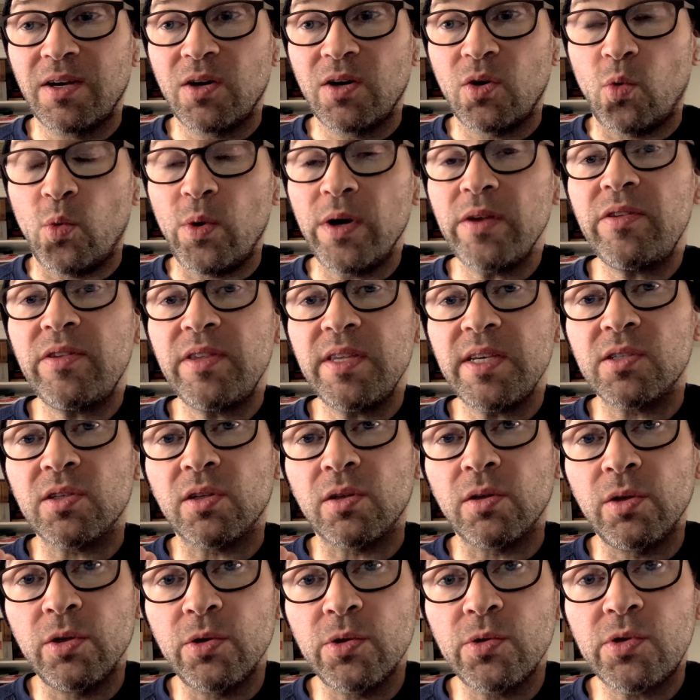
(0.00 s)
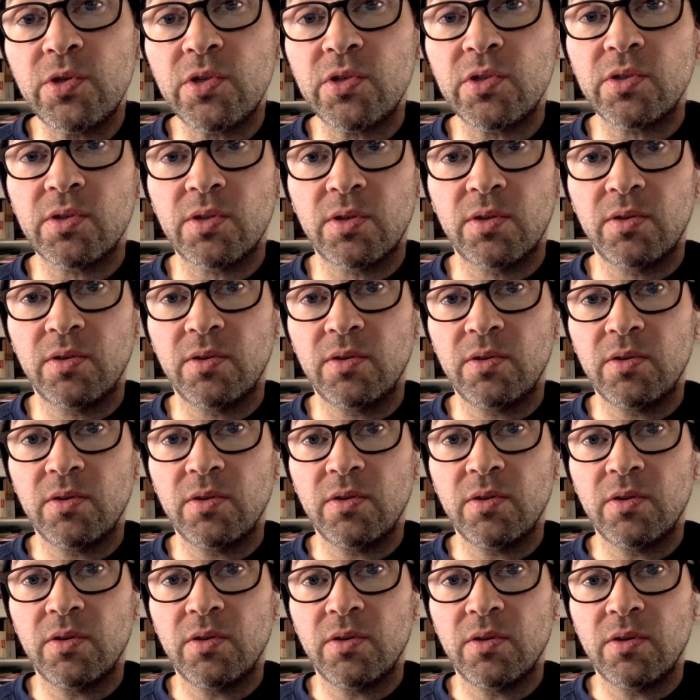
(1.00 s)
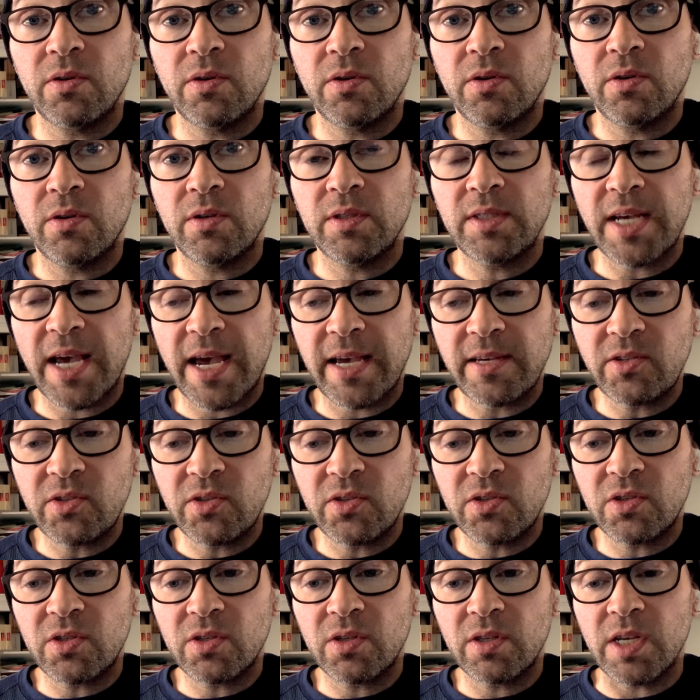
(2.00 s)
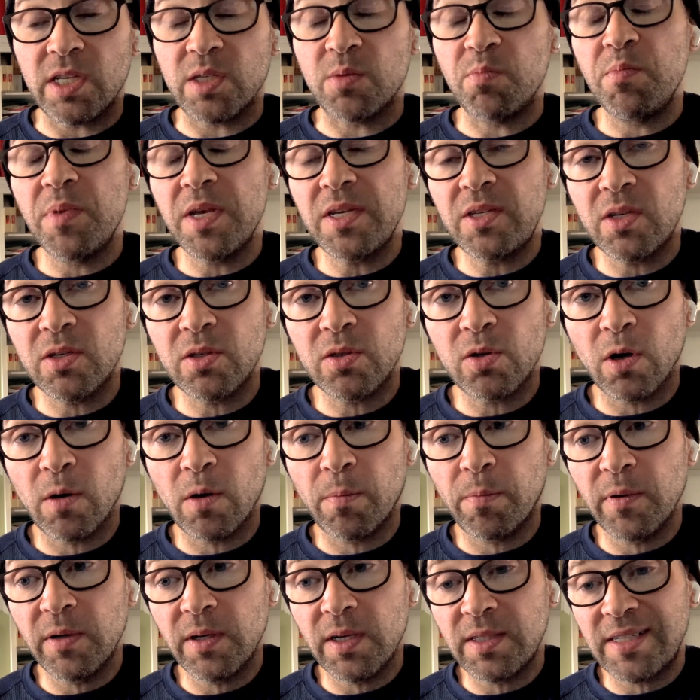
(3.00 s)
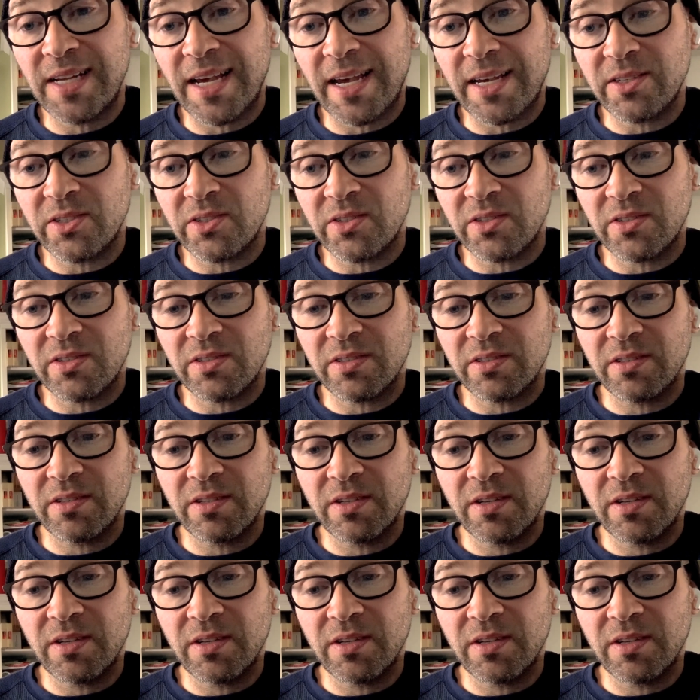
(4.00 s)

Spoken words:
with these loose tests, these misinterpreted tests,